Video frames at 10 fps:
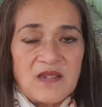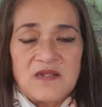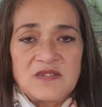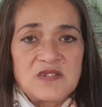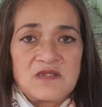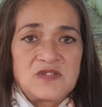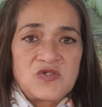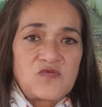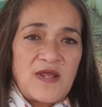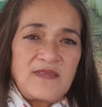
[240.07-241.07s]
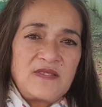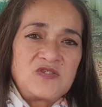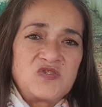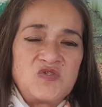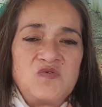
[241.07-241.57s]
it, it's a great thing
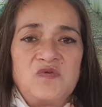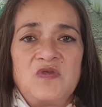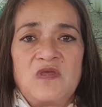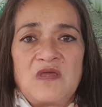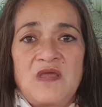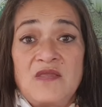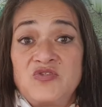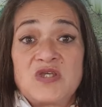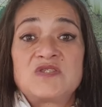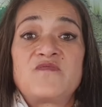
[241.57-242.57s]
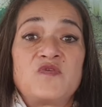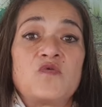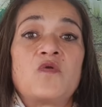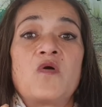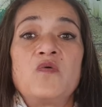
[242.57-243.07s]
to do, and just for
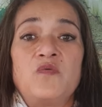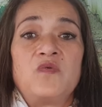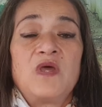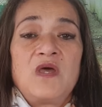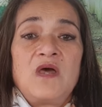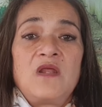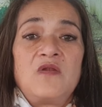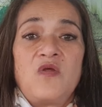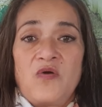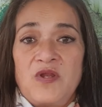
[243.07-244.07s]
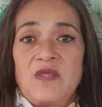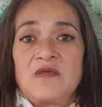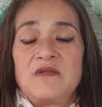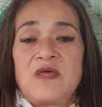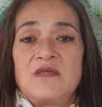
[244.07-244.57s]
your own learning
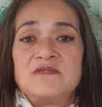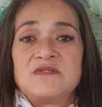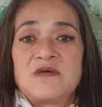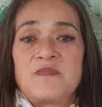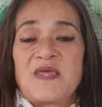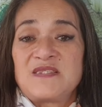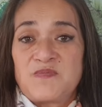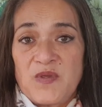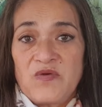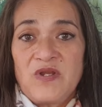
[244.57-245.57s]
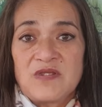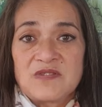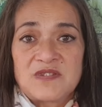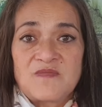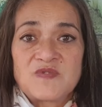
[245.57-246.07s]
and
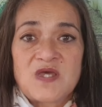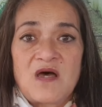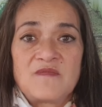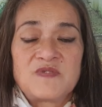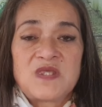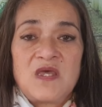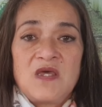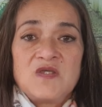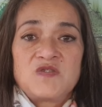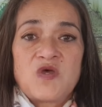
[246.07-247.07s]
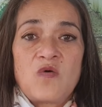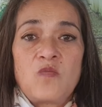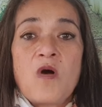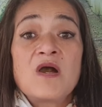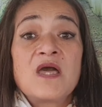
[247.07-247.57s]
experience sometimes. So
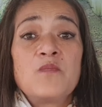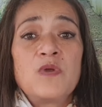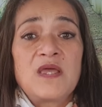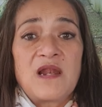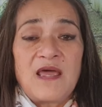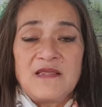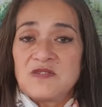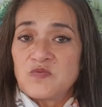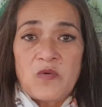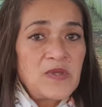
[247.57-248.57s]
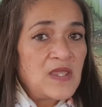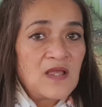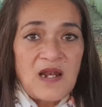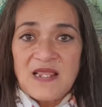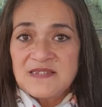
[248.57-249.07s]
what can we cleanse? Well, we can
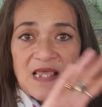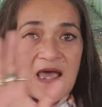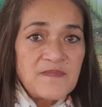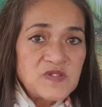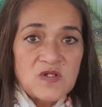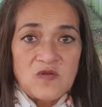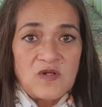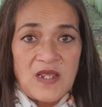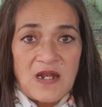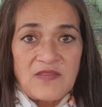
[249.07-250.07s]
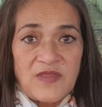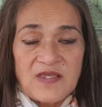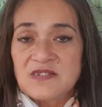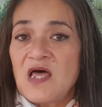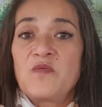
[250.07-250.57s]
cleanse absolutely anything.
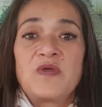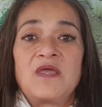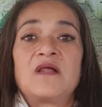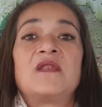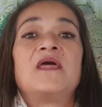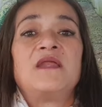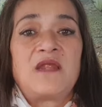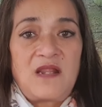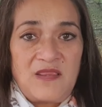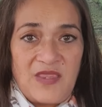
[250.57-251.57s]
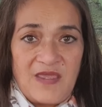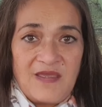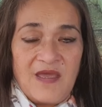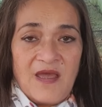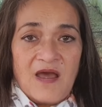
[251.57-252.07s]
It's like we can clean anything.
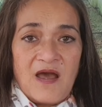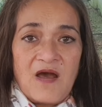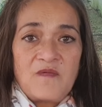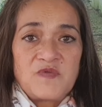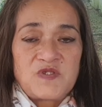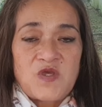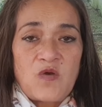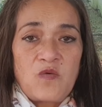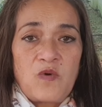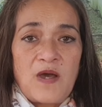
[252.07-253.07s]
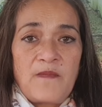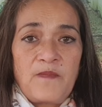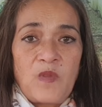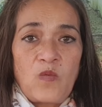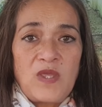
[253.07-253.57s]

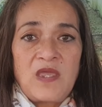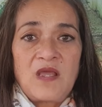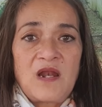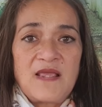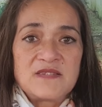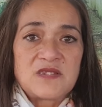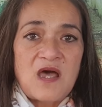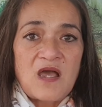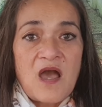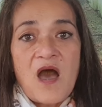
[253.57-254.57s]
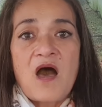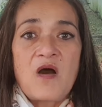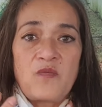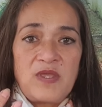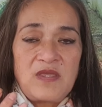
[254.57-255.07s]
We can cleanse our
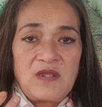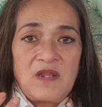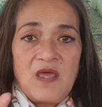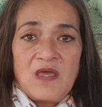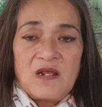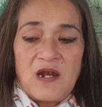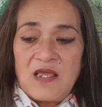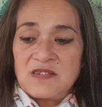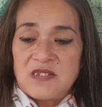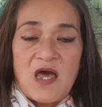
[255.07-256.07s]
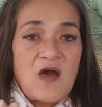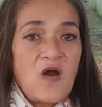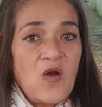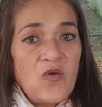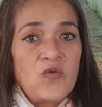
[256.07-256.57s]
car, we can cleanse our
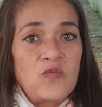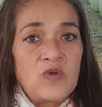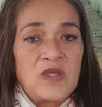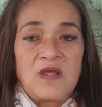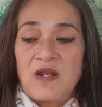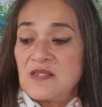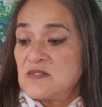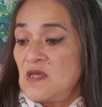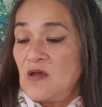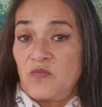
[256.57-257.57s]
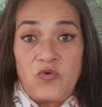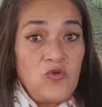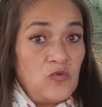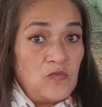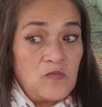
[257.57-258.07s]
home, we can cleanse our
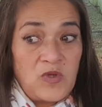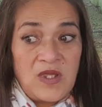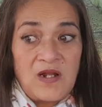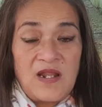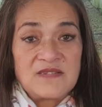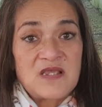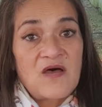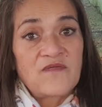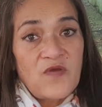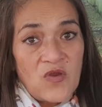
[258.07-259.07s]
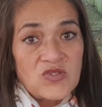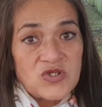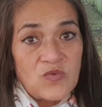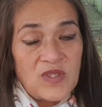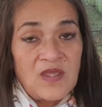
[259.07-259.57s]
room, we can cleanse our furniture.